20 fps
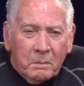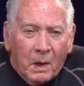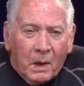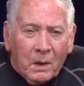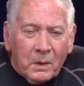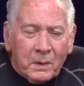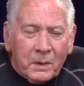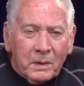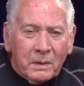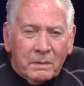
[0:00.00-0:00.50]

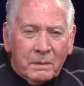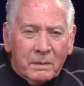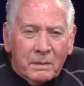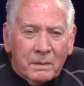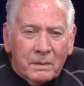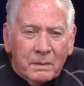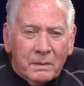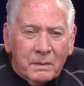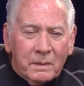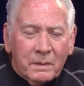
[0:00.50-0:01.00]

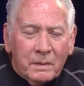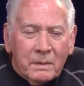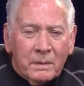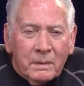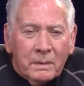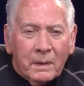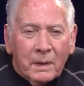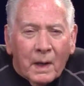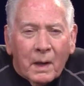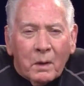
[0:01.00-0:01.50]
Mulligan
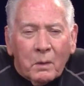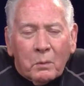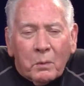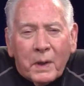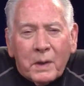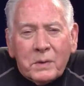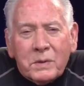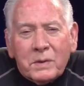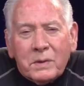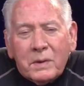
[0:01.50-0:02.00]
now
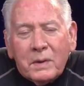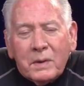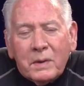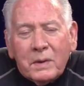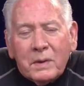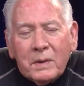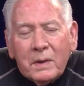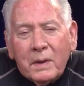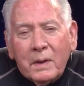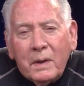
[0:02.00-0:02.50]
rests
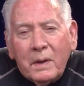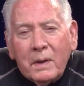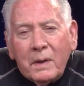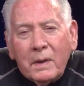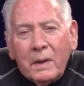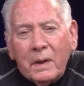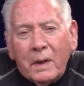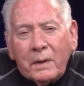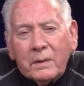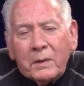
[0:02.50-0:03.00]

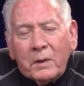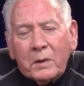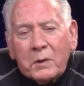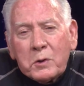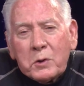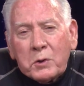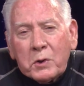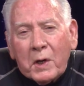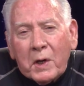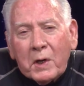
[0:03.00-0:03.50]
under
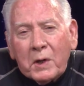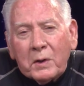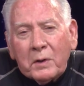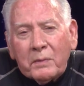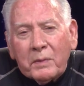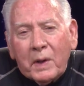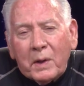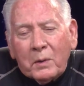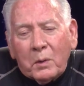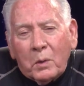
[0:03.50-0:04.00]
the shade
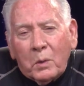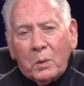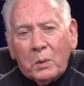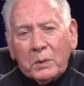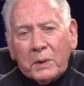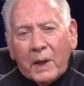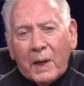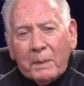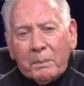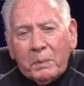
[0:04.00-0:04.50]
of that
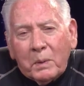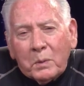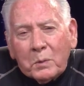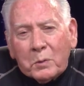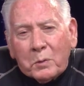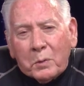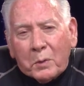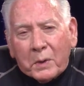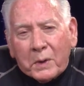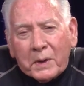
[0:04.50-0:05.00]
old
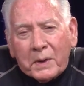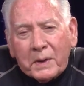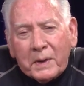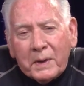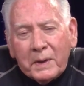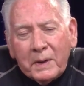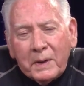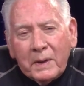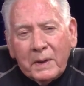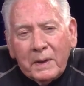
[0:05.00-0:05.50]
apple
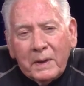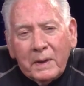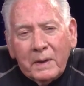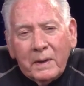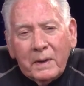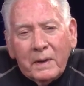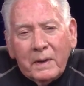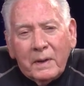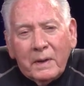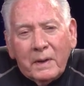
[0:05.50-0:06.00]
tree,
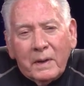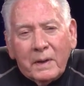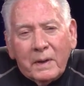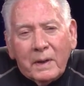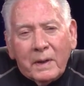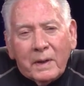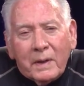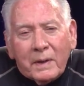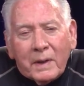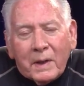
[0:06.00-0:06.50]

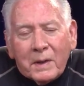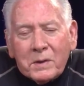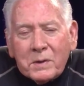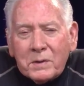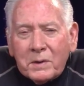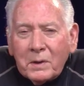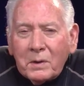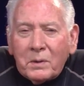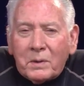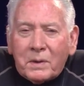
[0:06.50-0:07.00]
and I
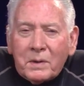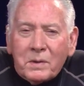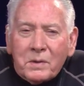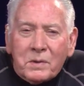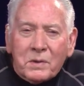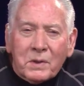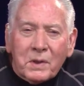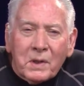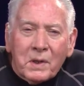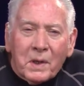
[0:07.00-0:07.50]
still can
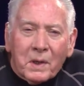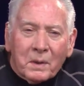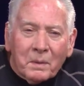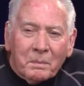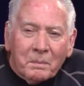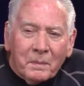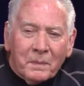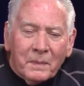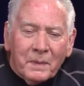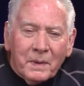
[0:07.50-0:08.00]
see
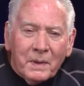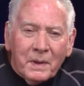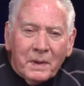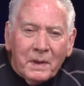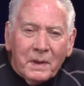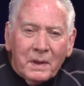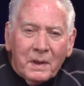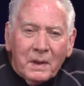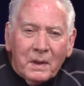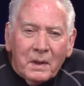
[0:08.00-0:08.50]
him
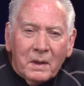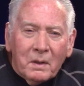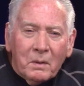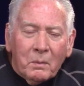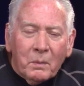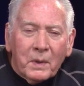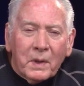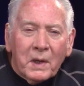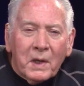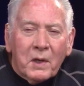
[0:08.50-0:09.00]

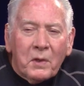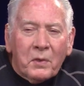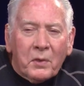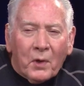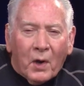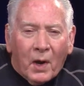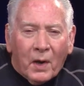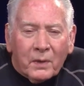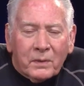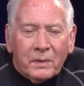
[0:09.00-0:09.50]
when he
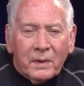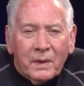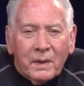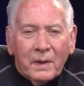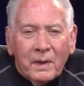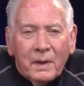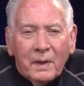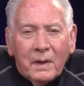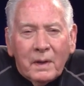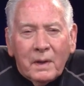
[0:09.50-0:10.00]
thought
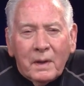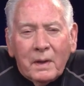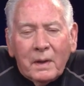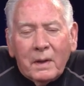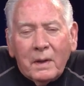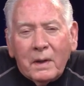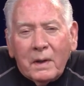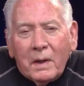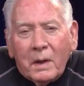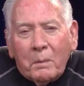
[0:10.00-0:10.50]

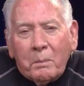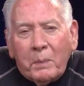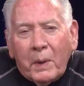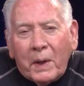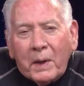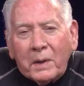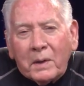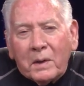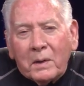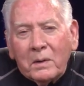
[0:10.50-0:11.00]
a
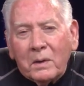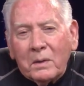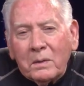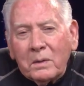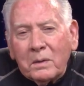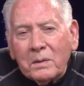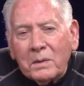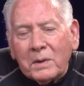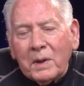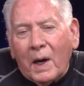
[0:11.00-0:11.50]

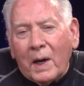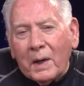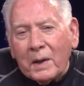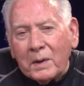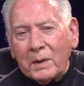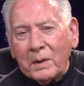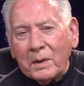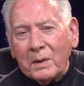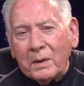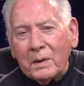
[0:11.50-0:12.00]
Bengal
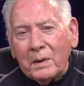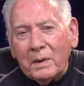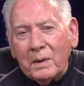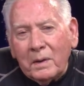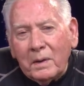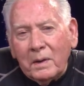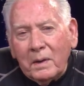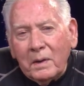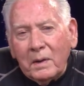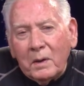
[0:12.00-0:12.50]
tiger
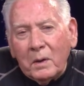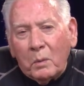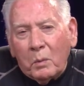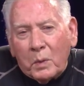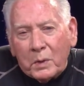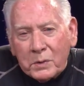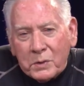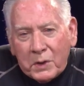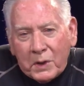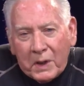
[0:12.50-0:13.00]

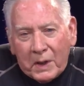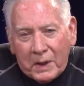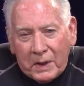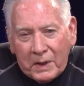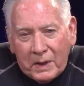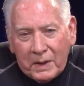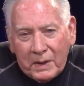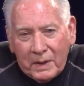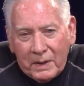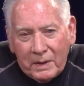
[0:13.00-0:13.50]
was
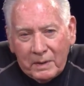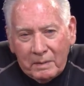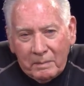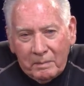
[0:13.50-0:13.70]
he.